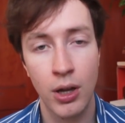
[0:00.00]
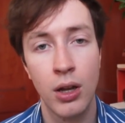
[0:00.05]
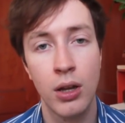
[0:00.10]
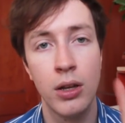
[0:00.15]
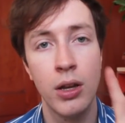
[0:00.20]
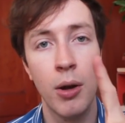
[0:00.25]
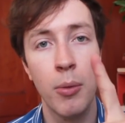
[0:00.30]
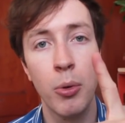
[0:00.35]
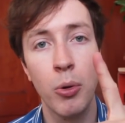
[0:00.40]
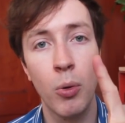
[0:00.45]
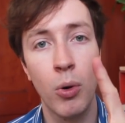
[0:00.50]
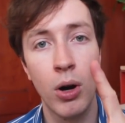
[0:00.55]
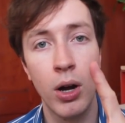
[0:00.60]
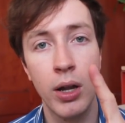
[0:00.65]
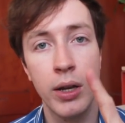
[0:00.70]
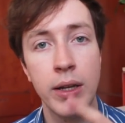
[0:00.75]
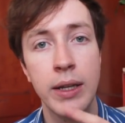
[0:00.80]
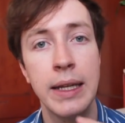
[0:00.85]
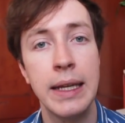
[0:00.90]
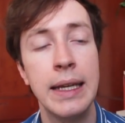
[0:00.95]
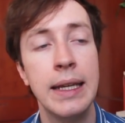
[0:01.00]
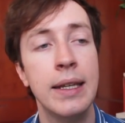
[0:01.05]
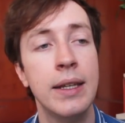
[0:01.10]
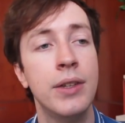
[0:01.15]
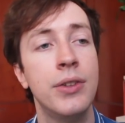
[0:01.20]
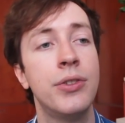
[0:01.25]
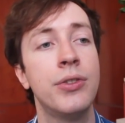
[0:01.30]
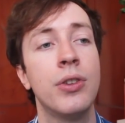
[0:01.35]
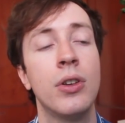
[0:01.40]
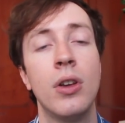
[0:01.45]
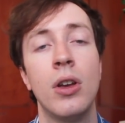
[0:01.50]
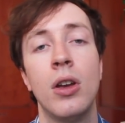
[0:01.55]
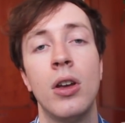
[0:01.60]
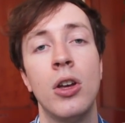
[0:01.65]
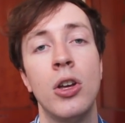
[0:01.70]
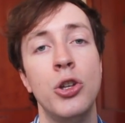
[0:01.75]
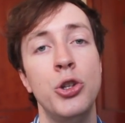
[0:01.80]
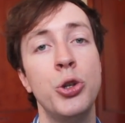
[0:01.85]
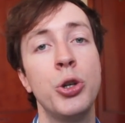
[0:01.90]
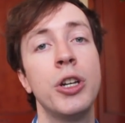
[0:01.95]
number one is
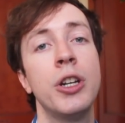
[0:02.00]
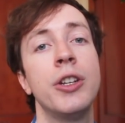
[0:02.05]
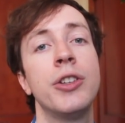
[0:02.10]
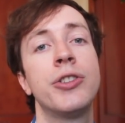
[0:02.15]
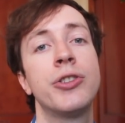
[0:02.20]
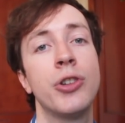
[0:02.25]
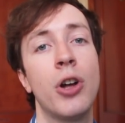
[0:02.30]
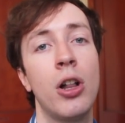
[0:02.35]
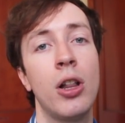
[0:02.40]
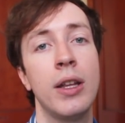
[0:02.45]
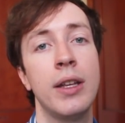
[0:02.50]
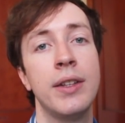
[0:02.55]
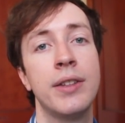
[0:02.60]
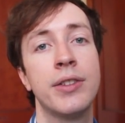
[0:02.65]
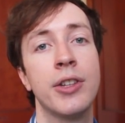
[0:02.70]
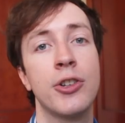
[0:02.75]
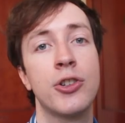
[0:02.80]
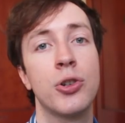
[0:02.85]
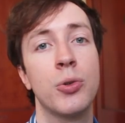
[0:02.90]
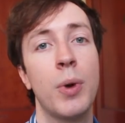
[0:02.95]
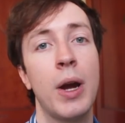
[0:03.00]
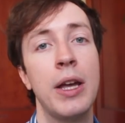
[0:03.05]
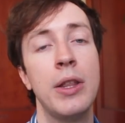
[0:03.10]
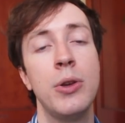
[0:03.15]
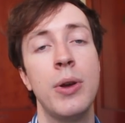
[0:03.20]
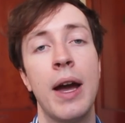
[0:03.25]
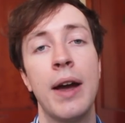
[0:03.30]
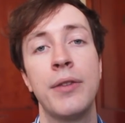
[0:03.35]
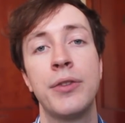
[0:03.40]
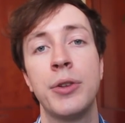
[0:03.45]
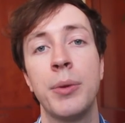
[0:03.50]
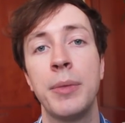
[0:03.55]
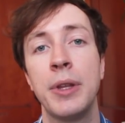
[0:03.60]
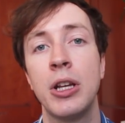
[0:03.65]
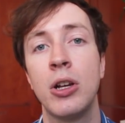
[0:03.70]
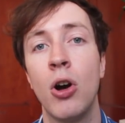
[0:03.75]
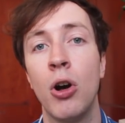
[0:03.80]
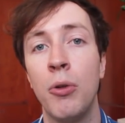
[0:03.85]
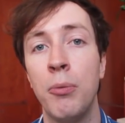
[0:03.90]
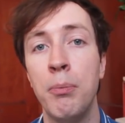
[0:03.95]
you can install it in such a way that you have something
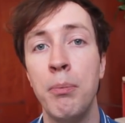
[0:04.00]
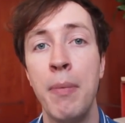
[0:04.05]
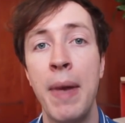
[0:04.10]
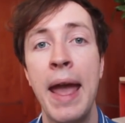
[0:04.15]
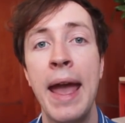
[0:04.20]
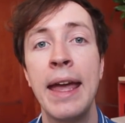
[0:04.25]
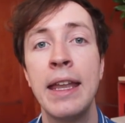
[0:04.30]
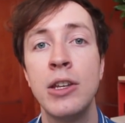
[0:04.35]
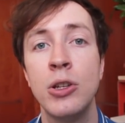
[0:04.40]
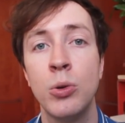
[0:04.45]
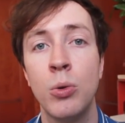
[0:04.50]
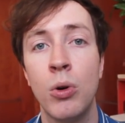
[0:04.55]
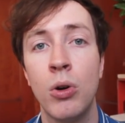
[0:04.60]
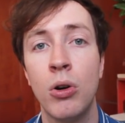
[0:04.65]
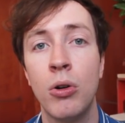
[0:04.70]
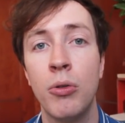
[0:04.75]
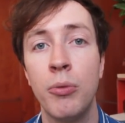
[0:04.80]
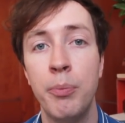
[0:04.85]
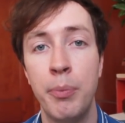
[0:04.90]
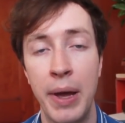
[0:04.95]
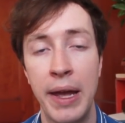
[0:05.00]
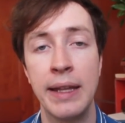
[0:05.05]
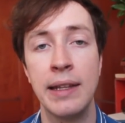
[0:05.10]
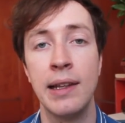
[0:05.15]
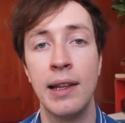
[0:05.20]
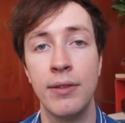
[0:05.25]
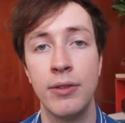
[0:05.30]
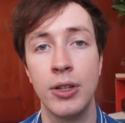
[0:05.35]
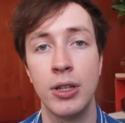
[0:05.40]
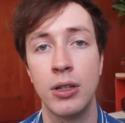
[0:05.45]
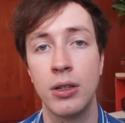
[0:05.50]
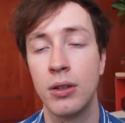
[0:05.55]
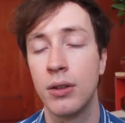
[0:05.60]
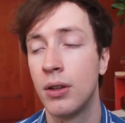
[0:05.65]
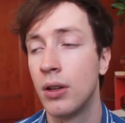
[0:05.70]
called manual bed leveling.